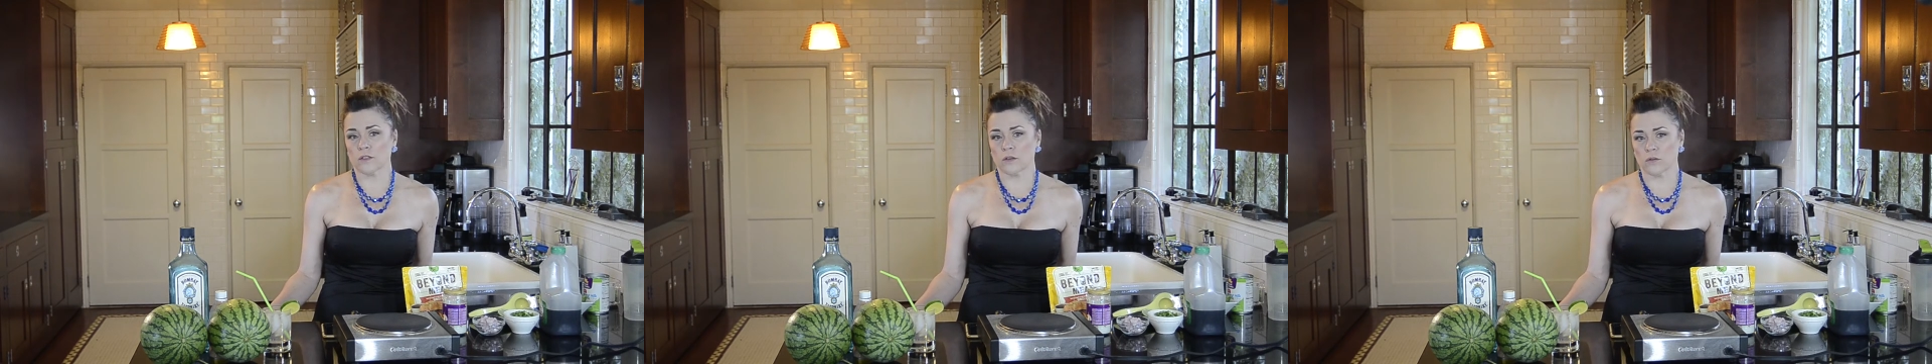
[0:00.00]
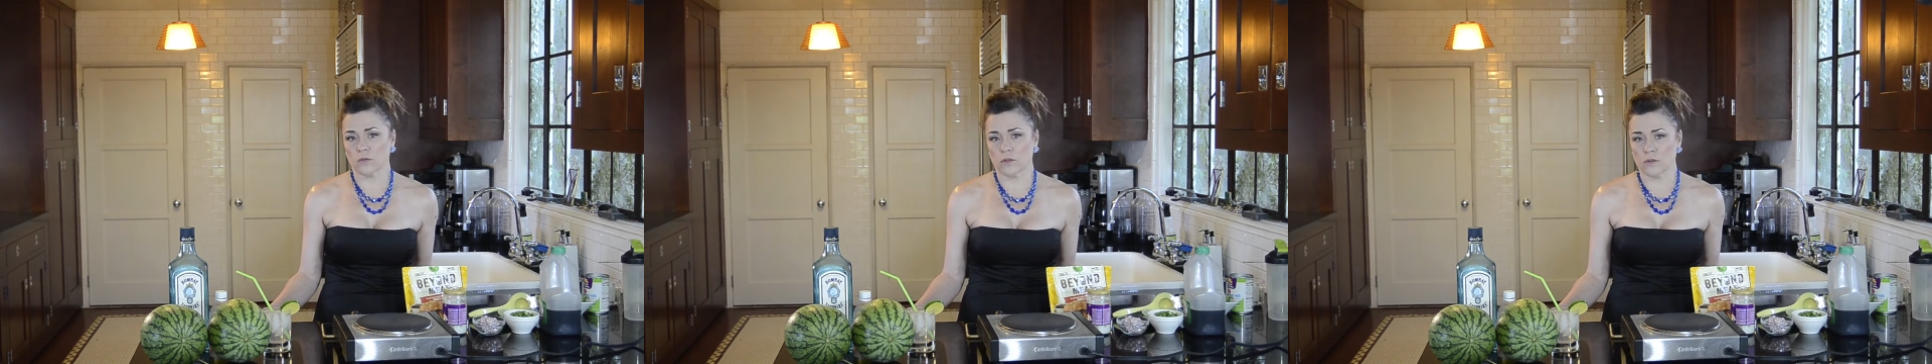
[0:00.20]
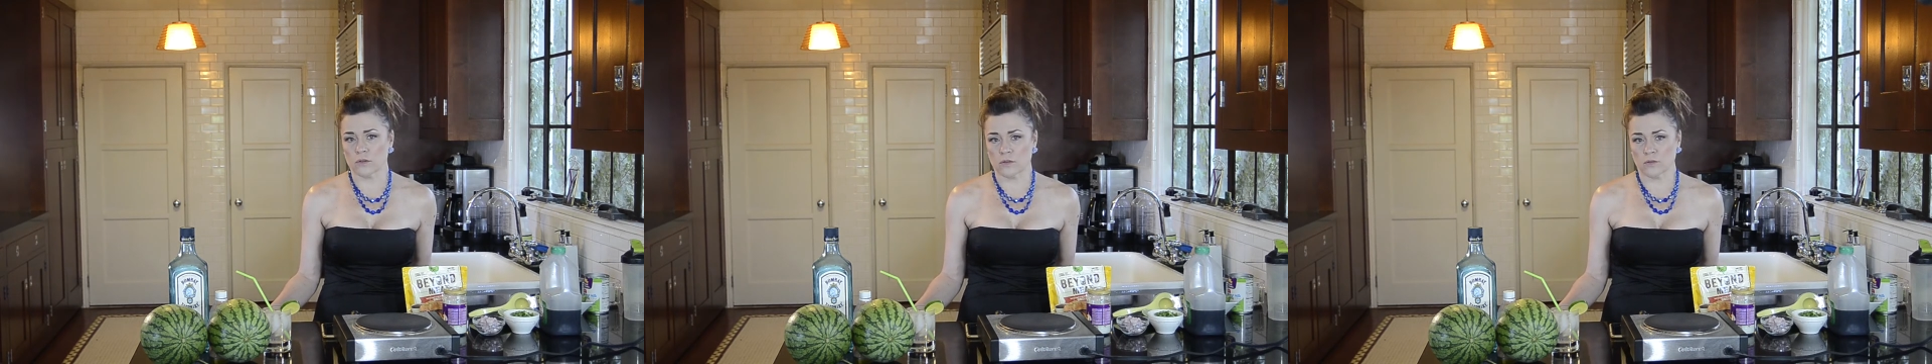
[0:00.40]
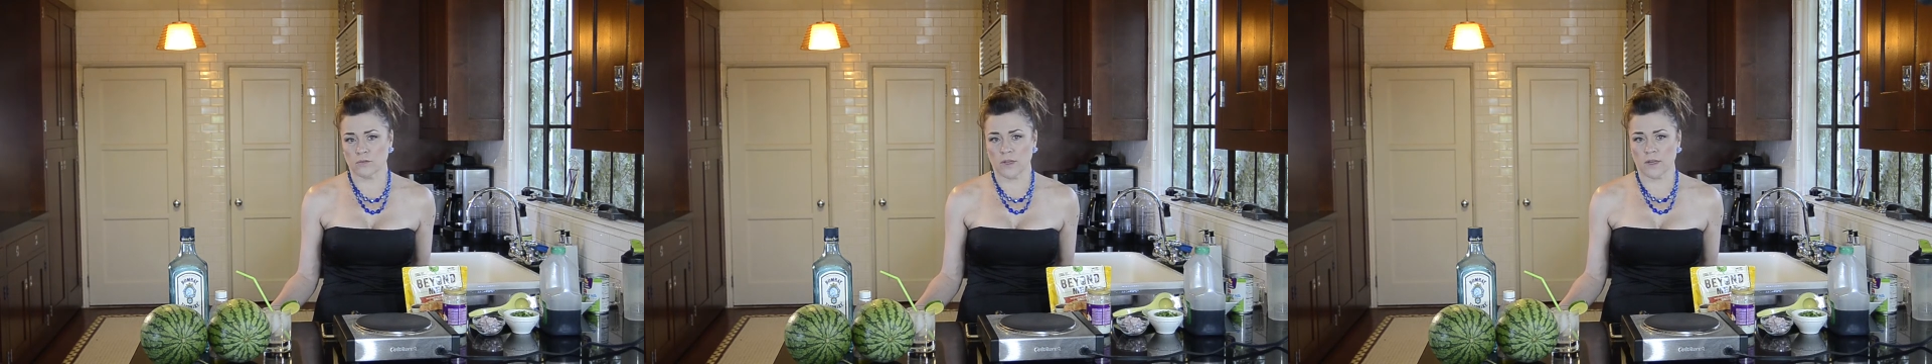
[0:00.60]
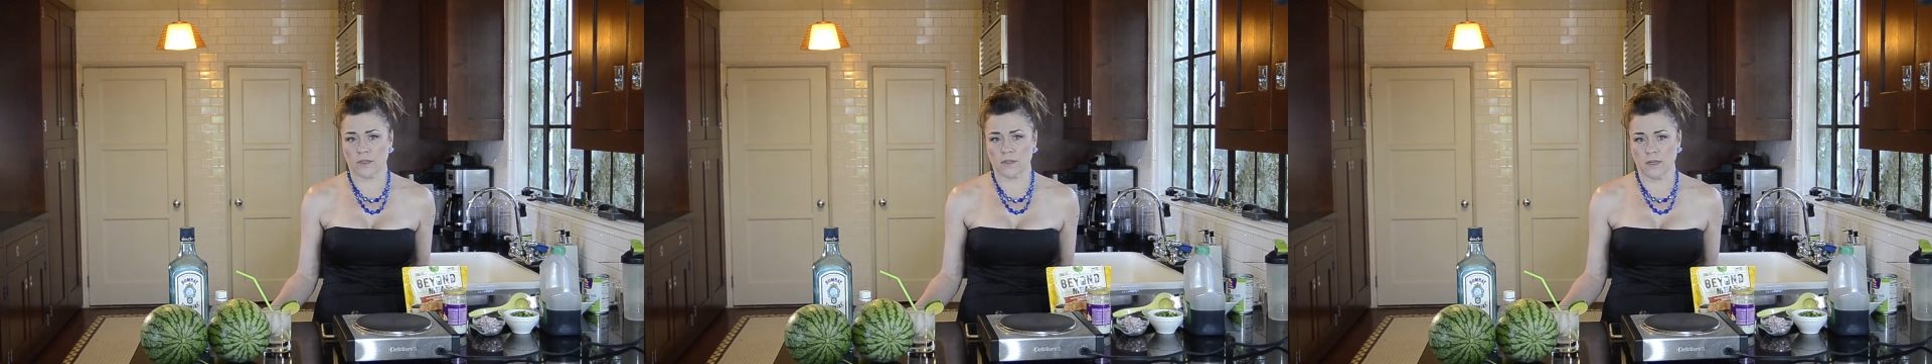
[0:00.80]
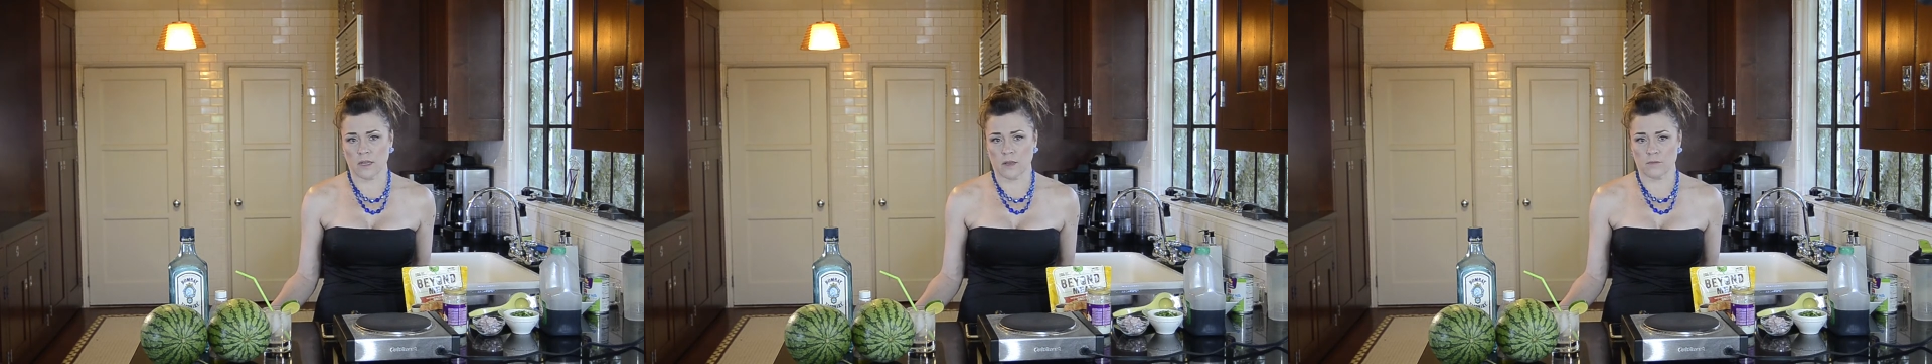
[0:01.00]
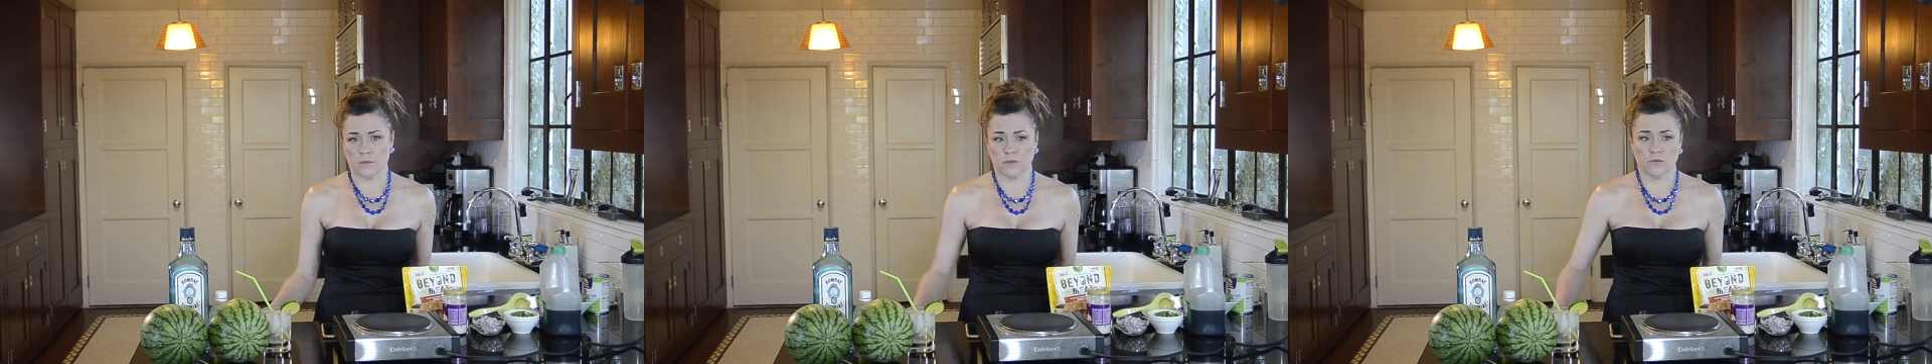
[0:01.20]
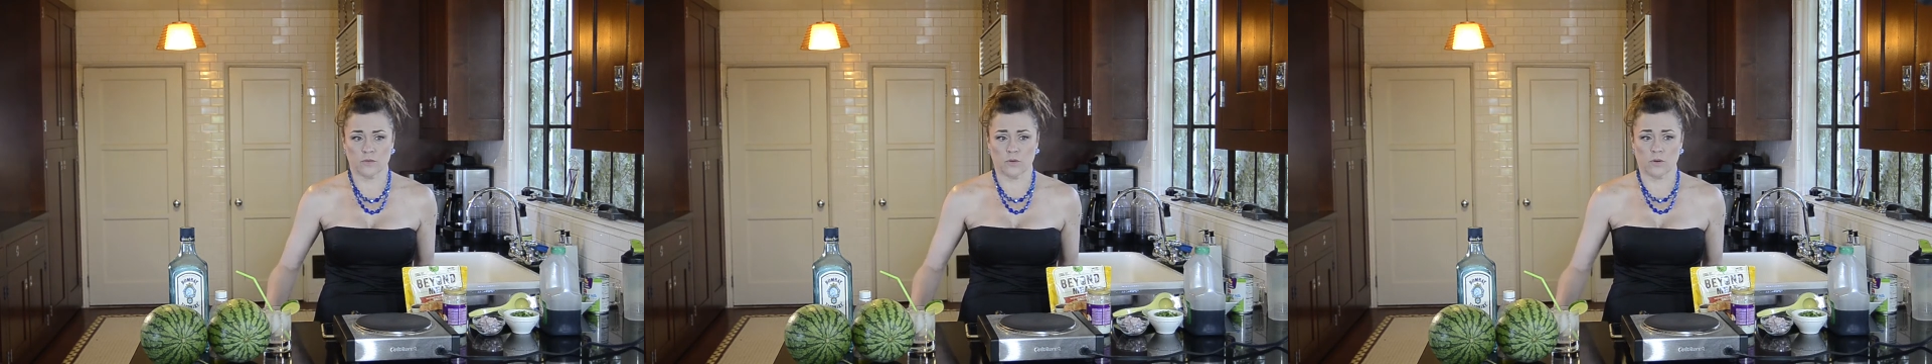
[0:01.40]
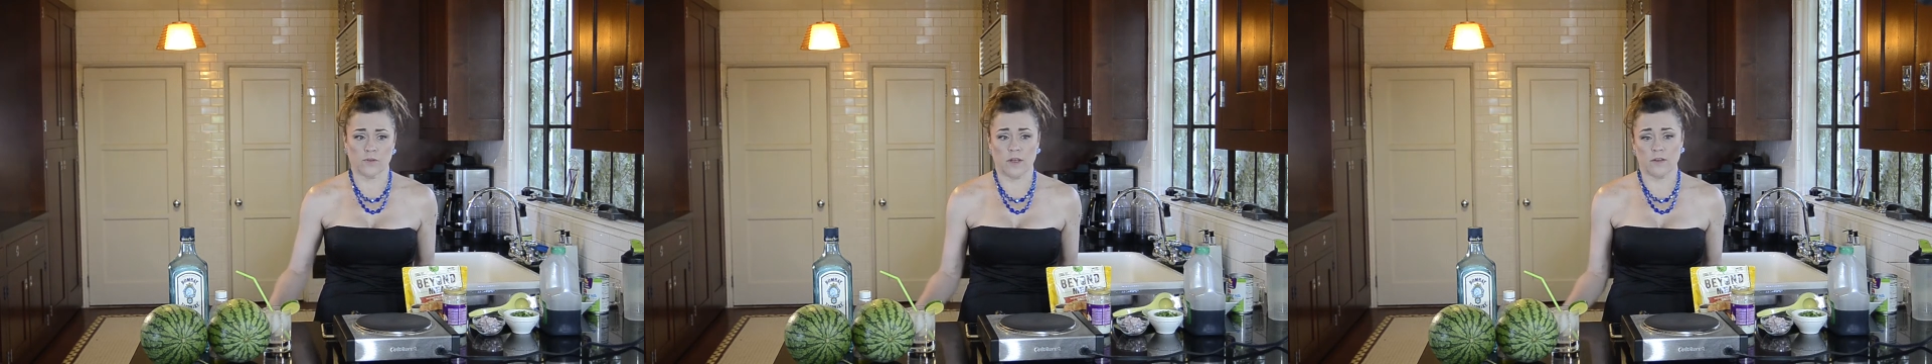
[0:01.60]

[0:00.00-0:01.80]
don't use fake names for,